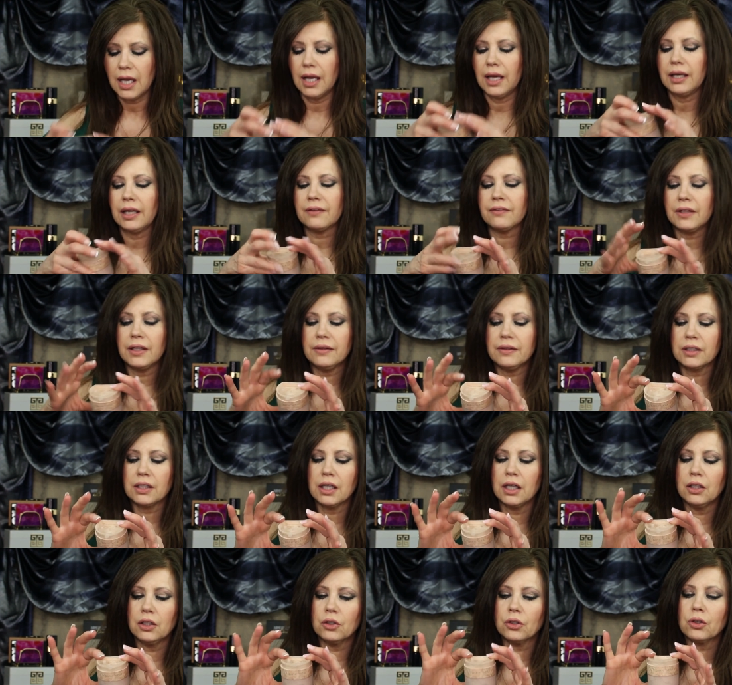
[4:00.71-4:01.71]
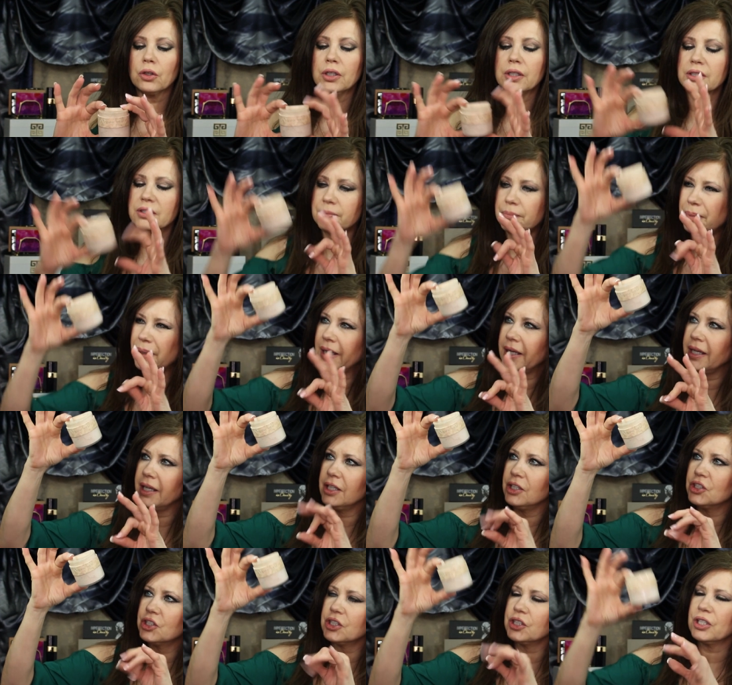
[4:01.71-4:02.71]
And I think the color is
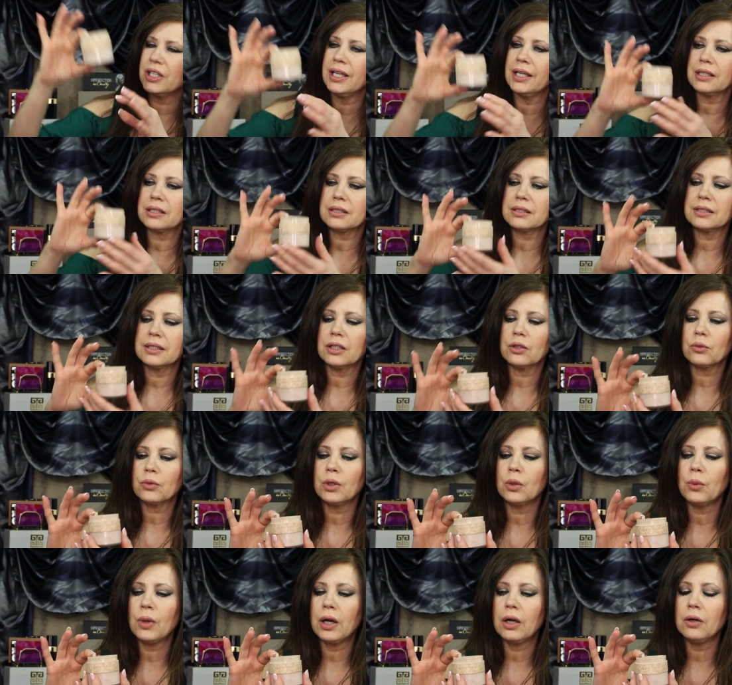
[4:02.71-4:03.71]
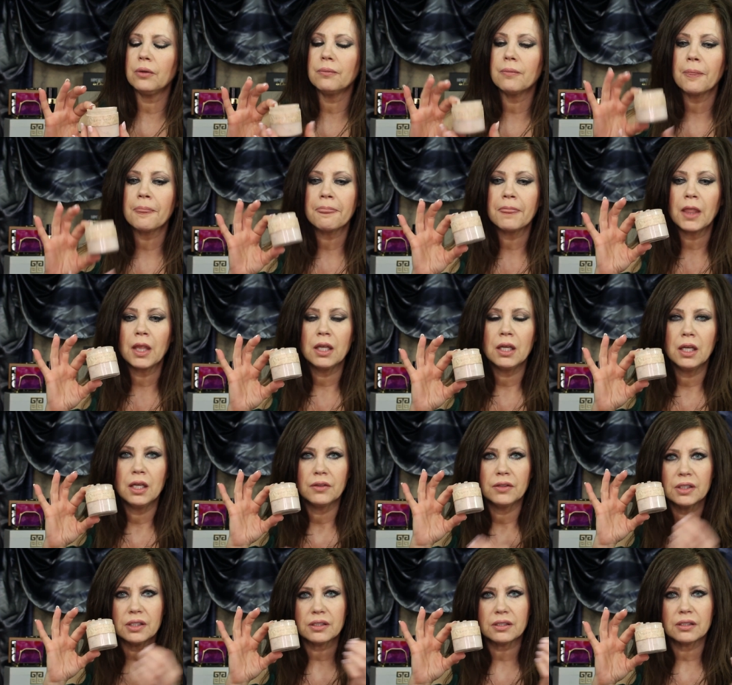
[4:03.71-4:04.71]
beige. You can't see it real well.
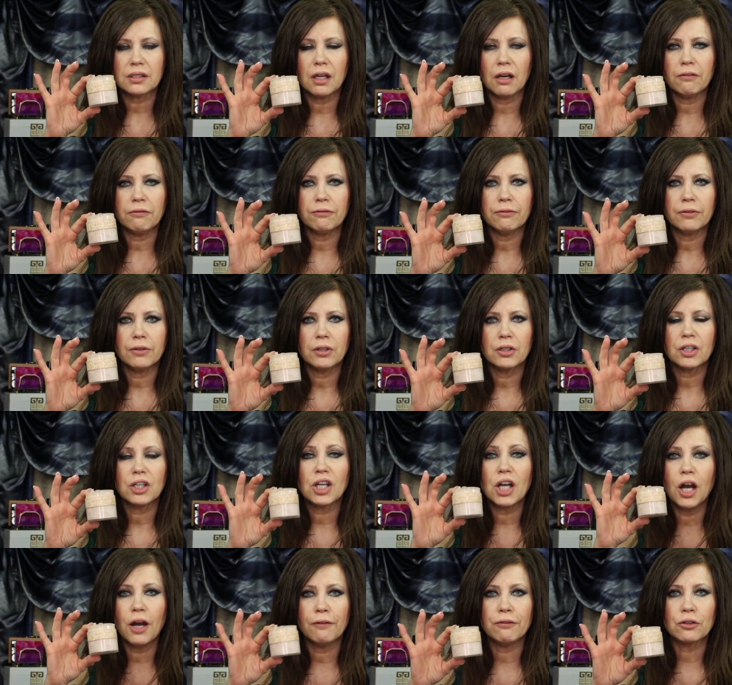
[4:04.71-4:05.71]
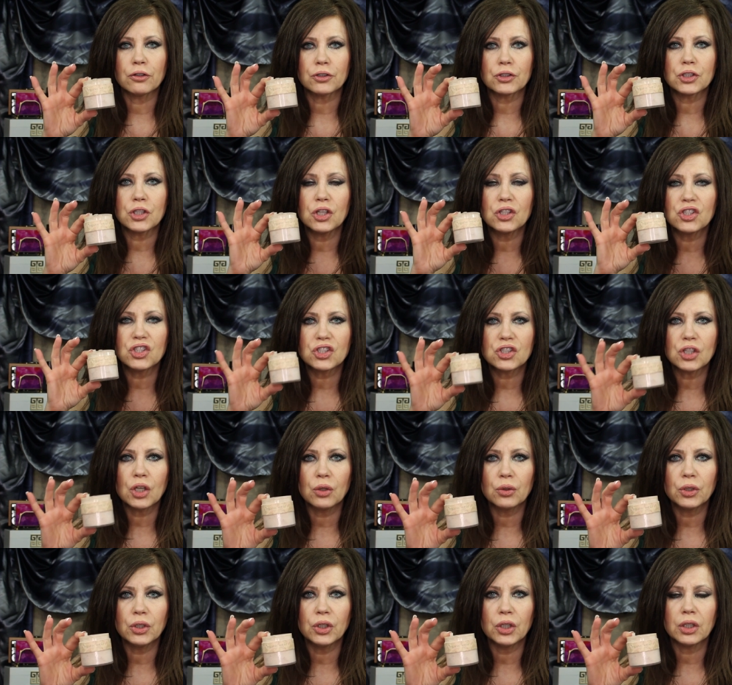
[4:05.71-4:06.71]
This stuff covers
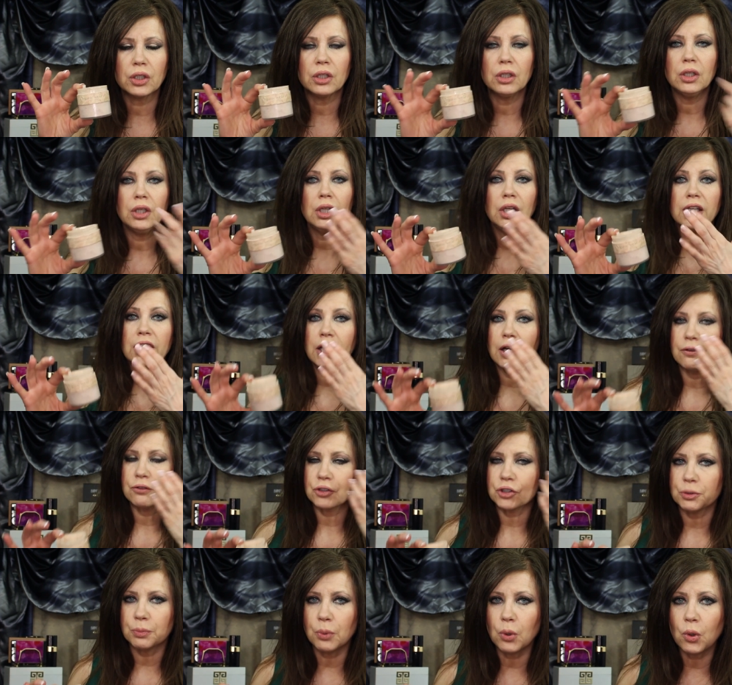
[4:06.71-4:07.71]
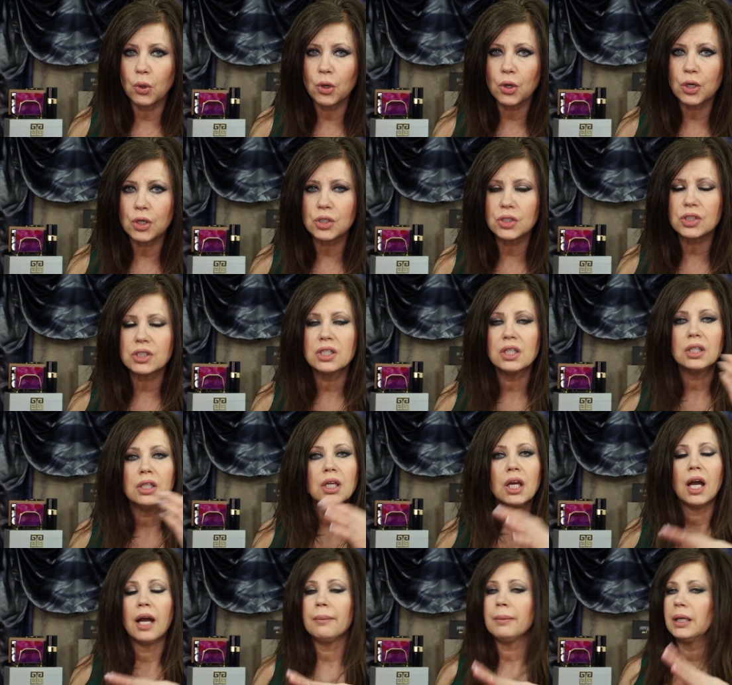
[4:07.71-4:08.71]
so good. It covers your pores.
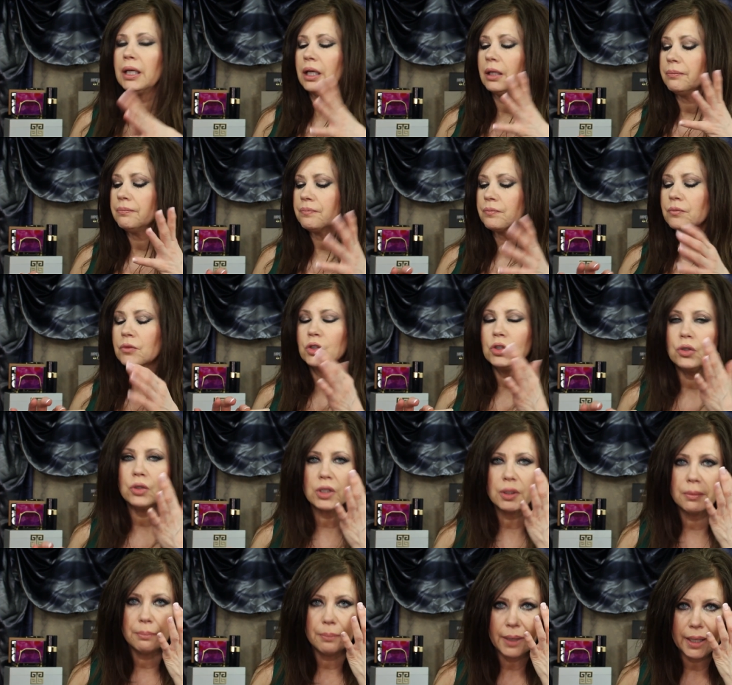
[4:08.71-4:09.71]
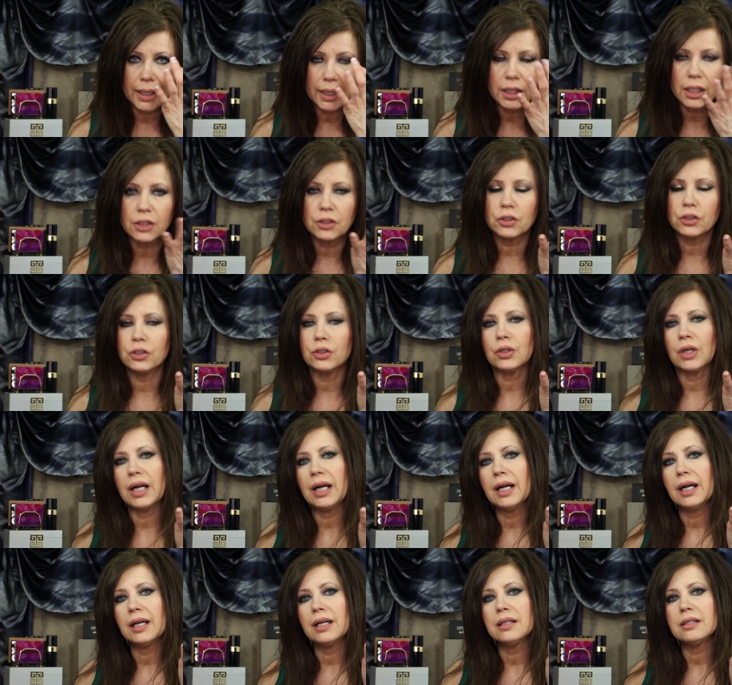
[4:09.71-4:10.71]
I mean, you can bake under your
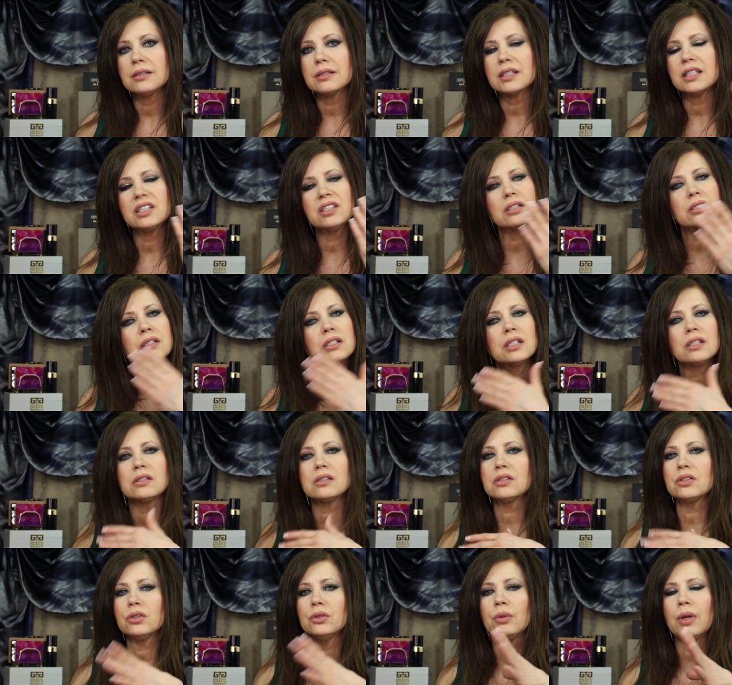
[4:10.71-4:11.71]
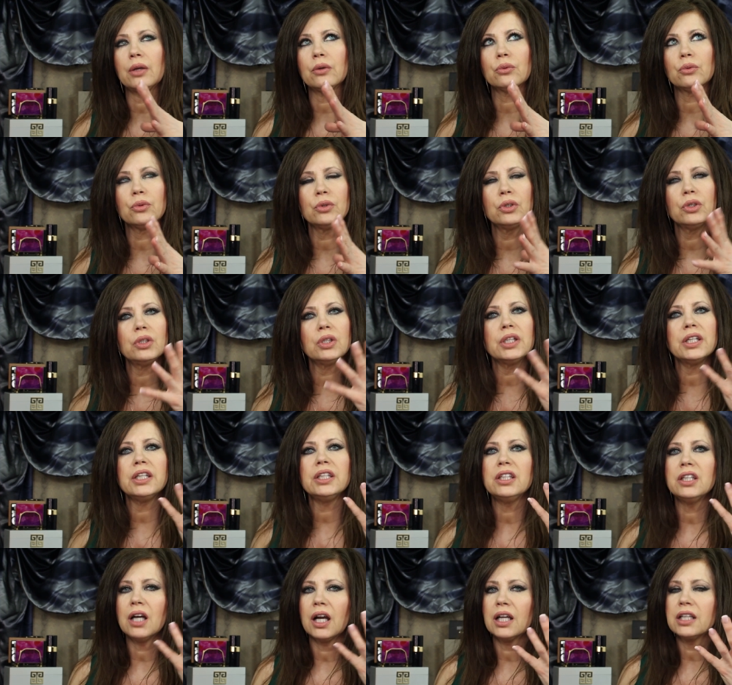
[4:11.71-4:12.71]
eyes. It just gives you a really
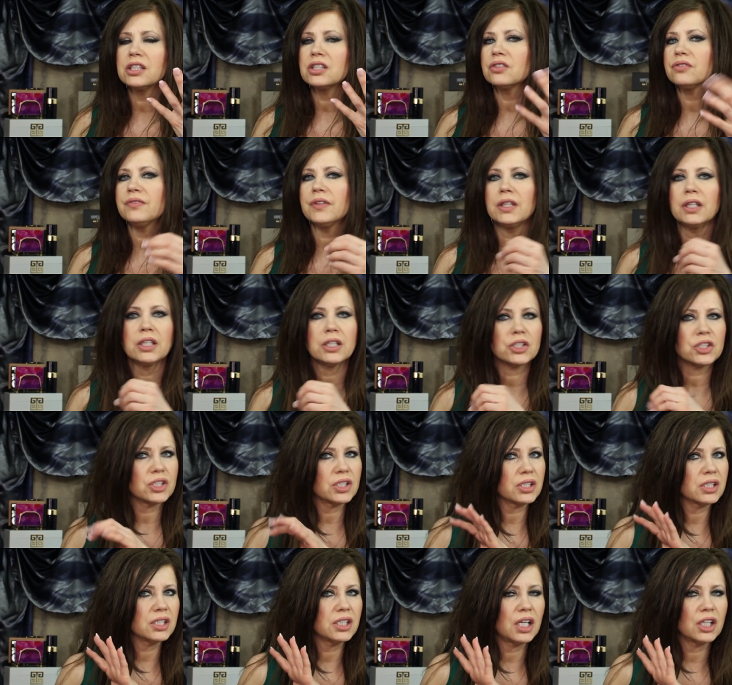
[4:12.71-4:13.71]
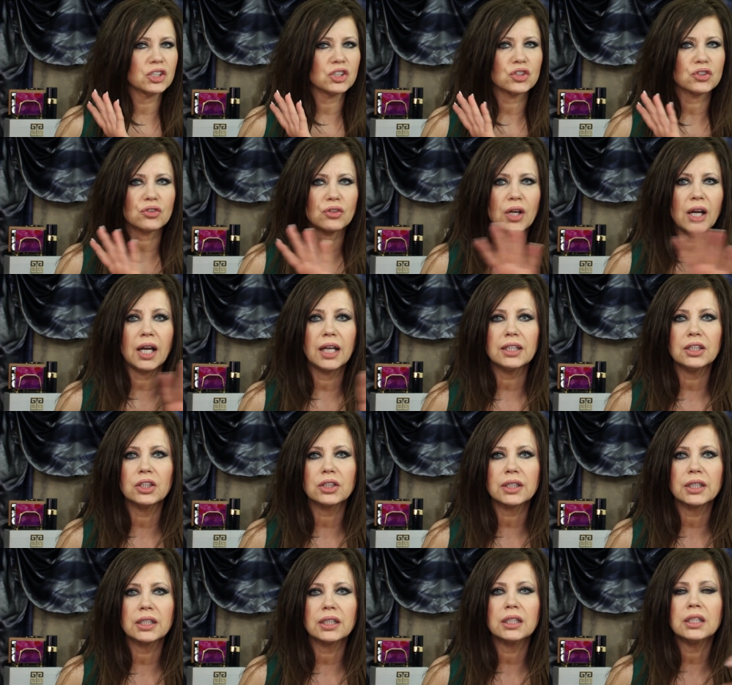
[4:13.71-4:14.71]
nice finish. It's not dry
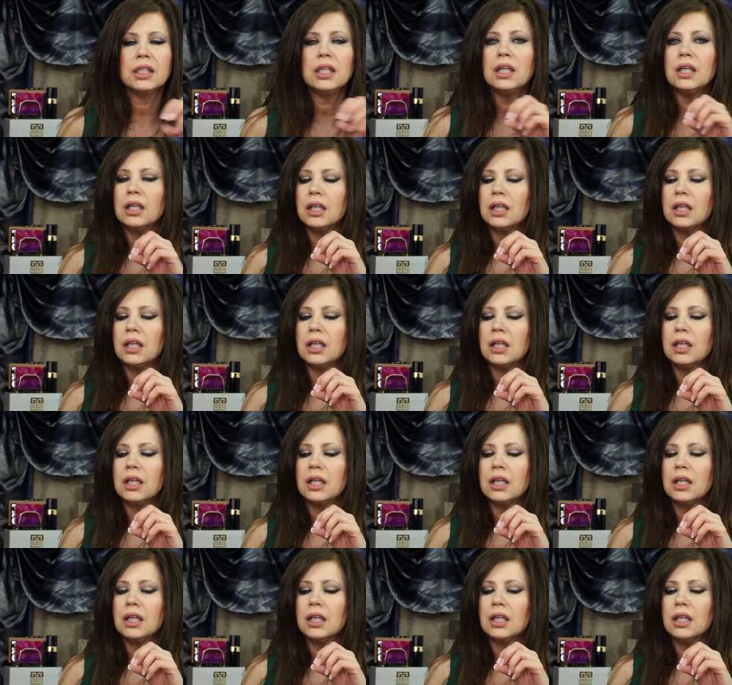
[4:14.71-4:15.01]
looking.